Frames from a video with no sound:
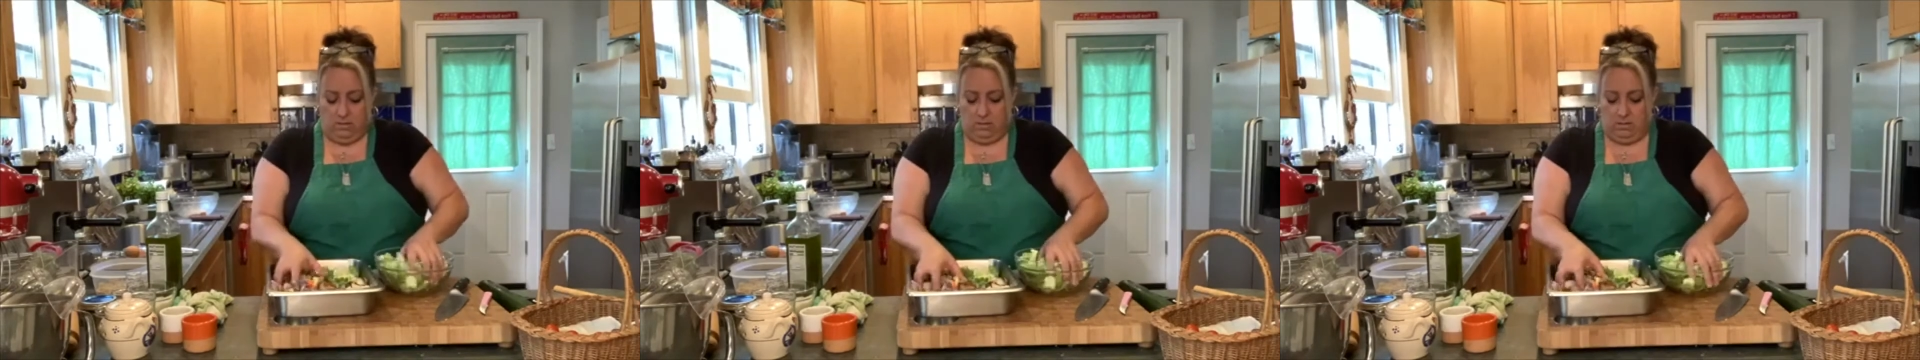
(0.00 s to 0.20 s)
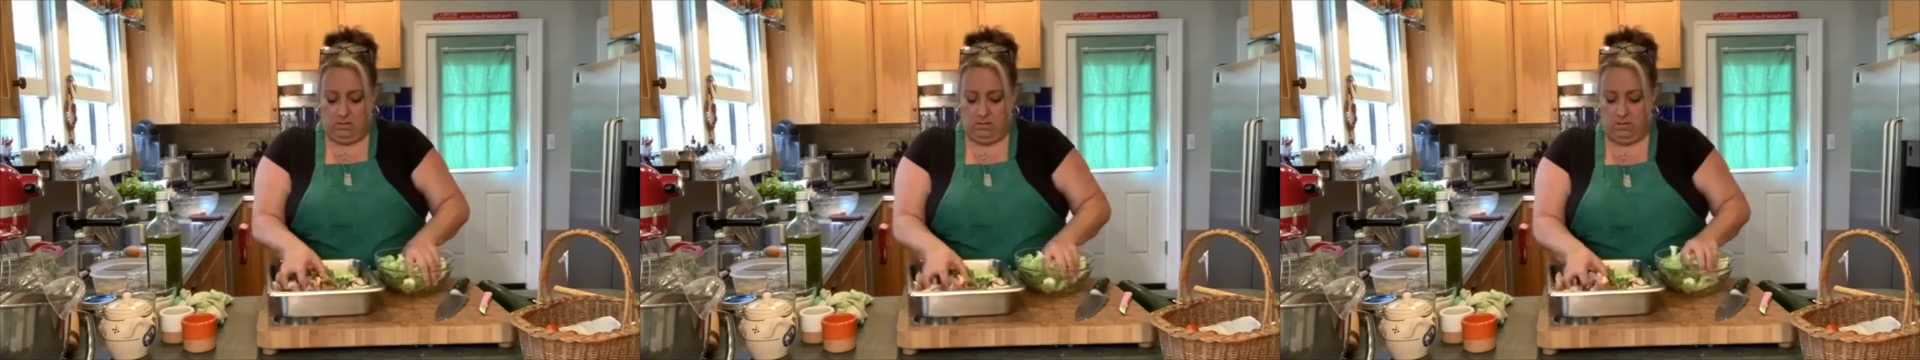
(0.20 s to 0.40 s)

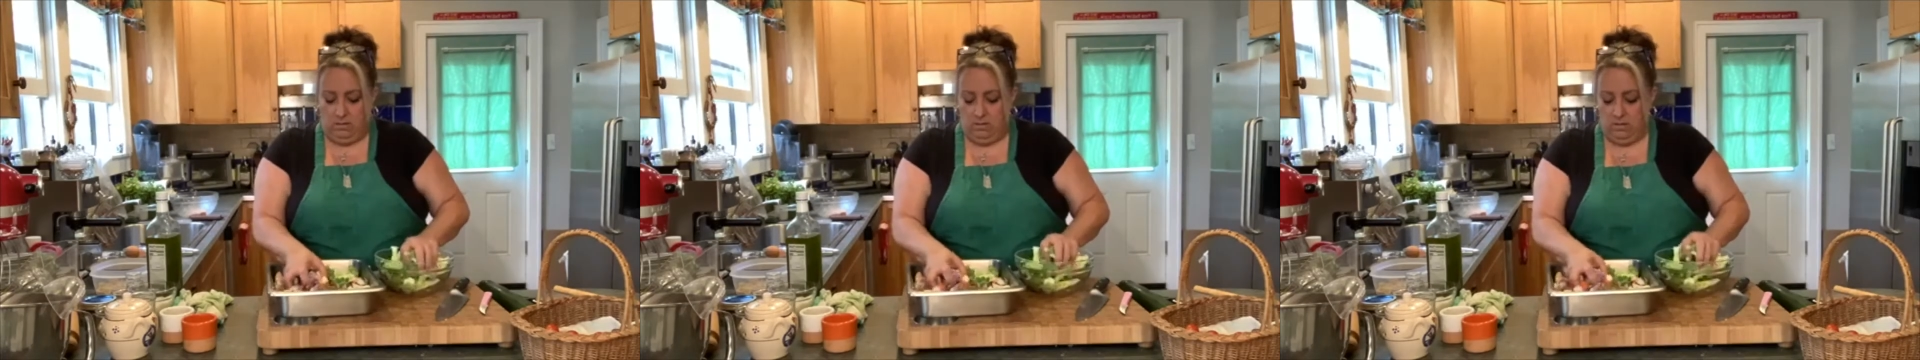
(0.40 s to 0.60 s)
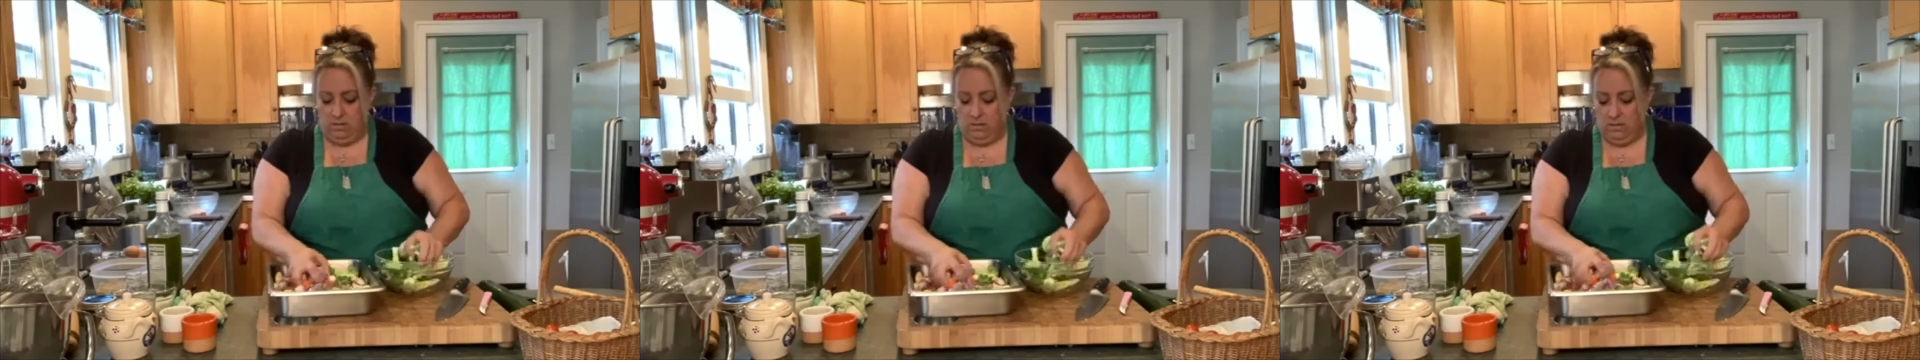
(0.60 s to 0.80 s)

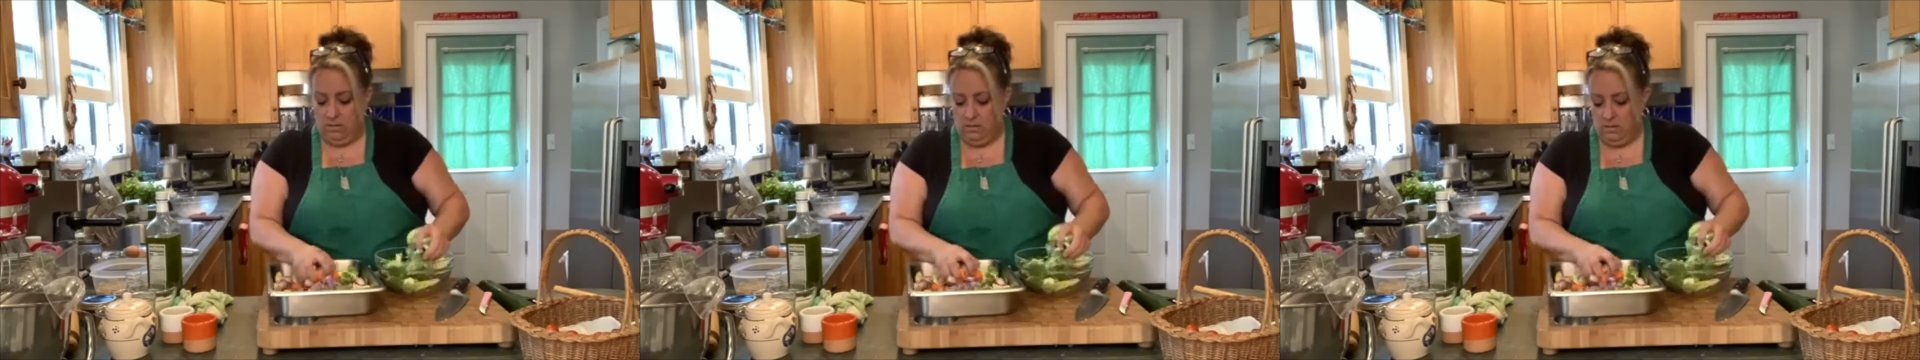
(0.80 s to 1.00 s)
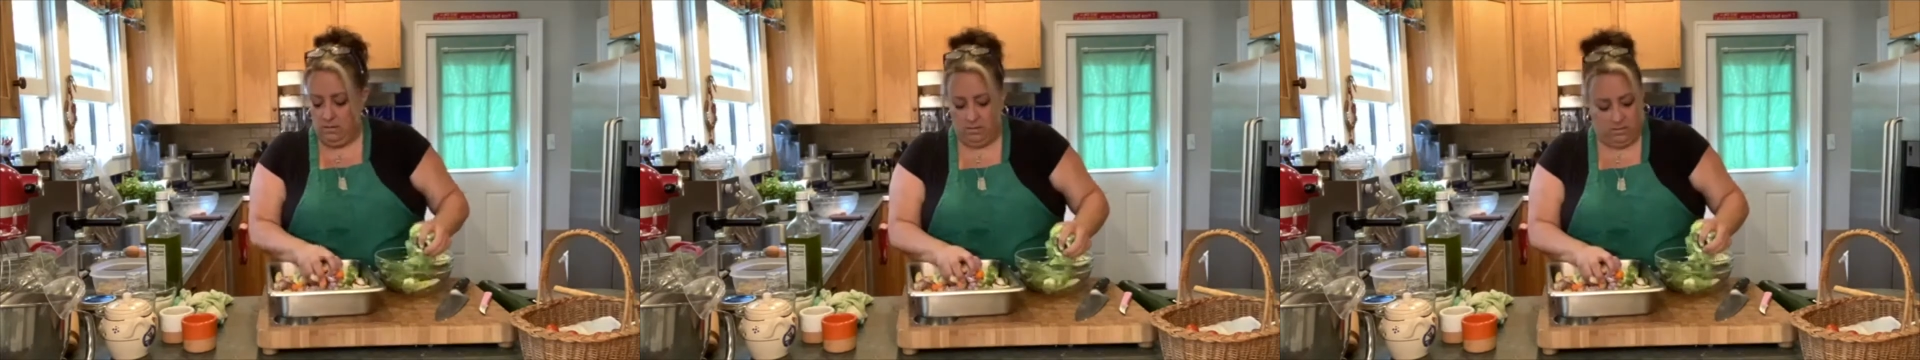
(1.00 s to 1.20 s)

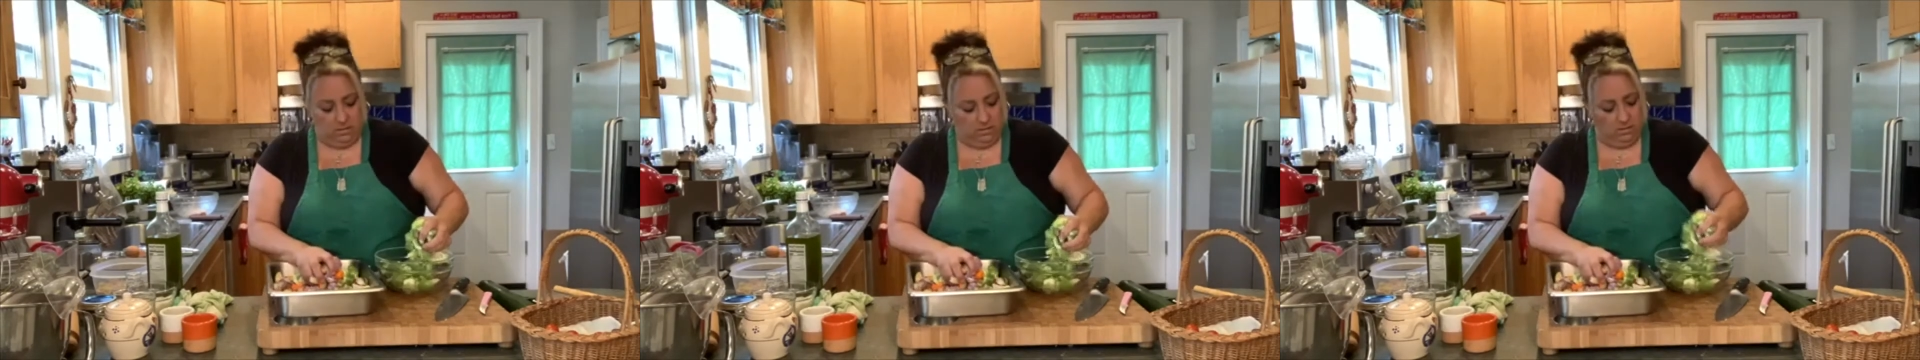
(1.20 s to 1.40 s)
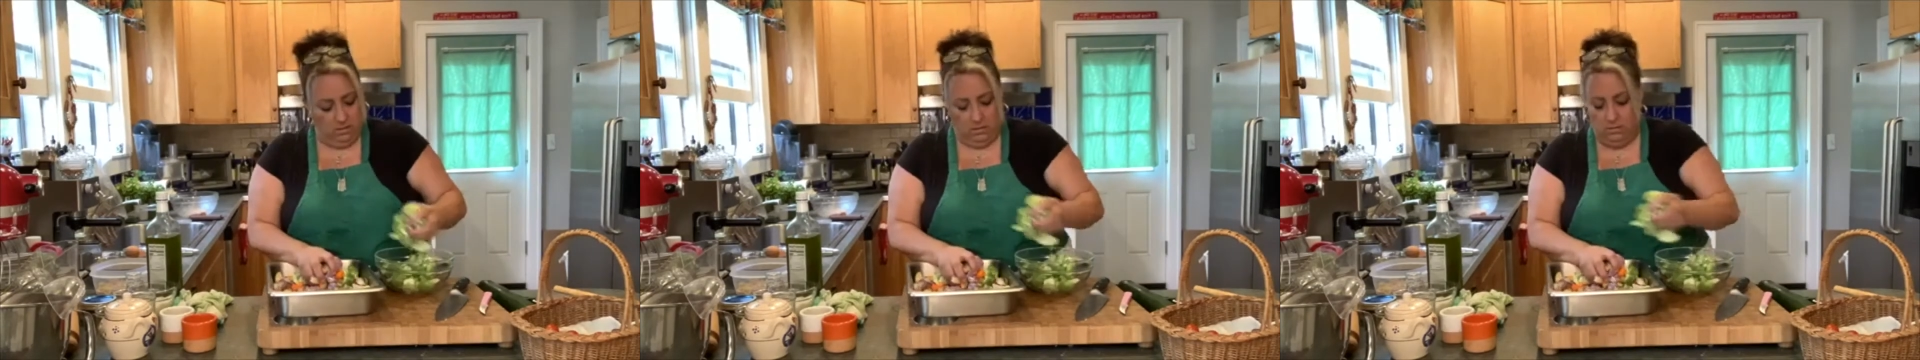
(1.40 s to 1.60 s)

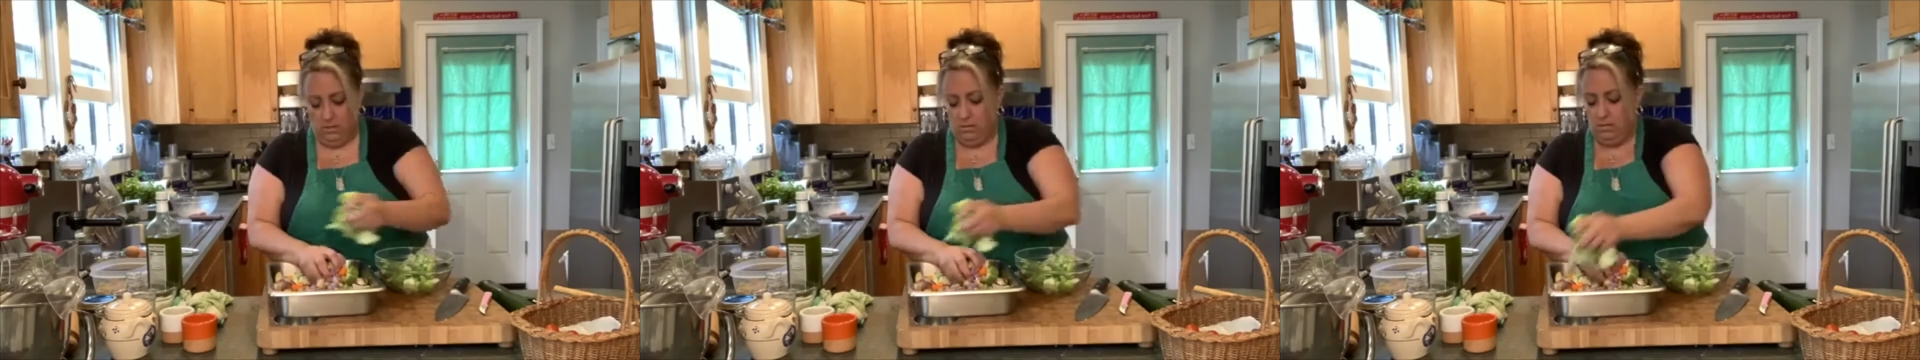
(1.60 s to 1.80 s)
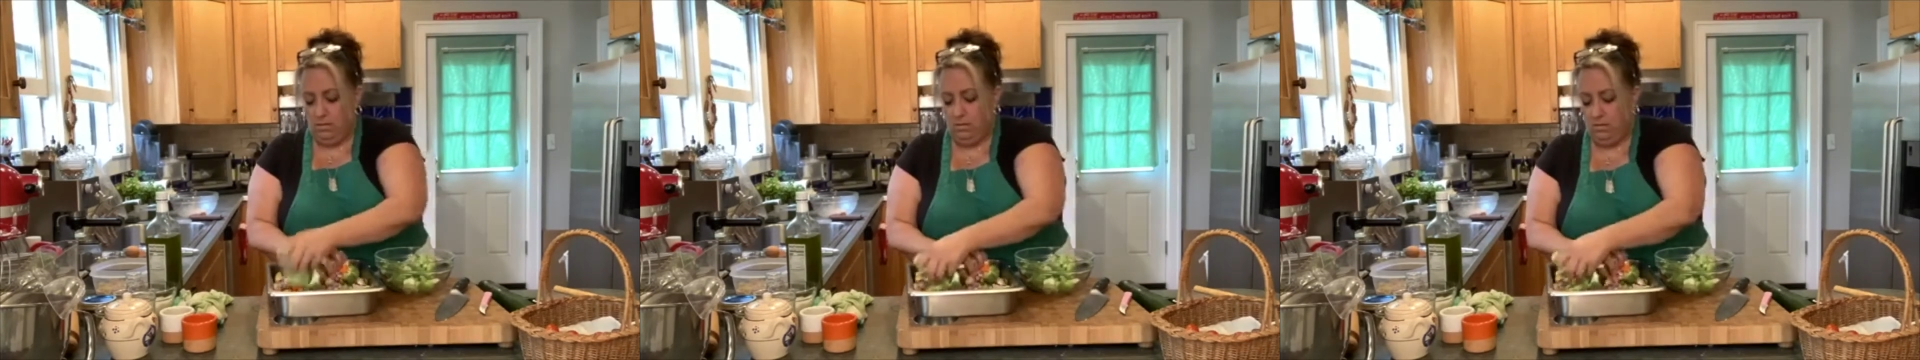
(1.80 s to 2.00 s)

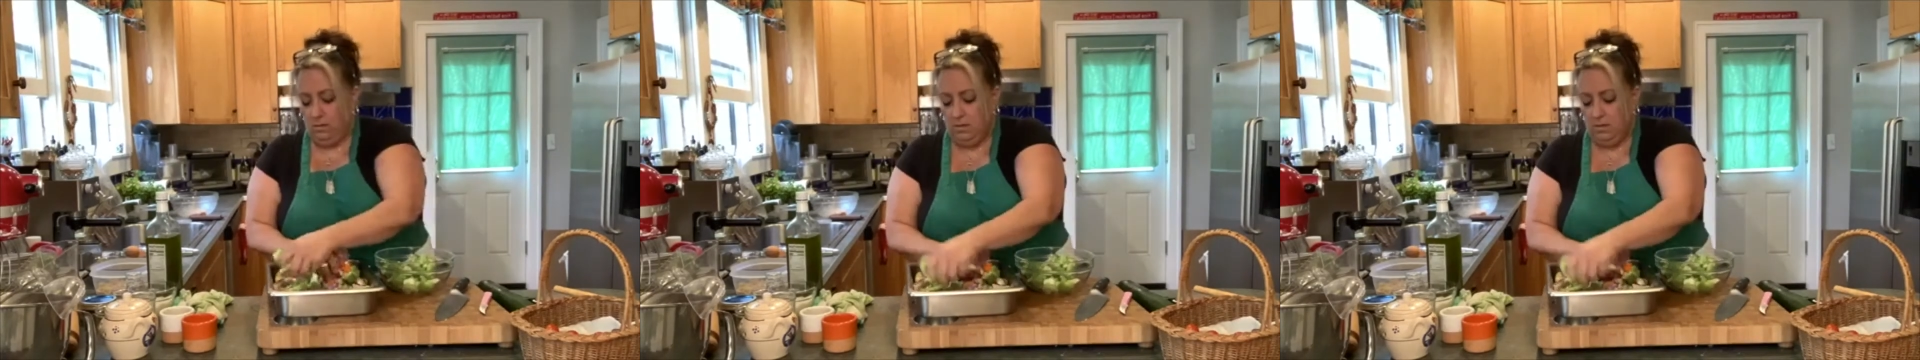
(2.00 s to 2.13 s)
(no one is talking)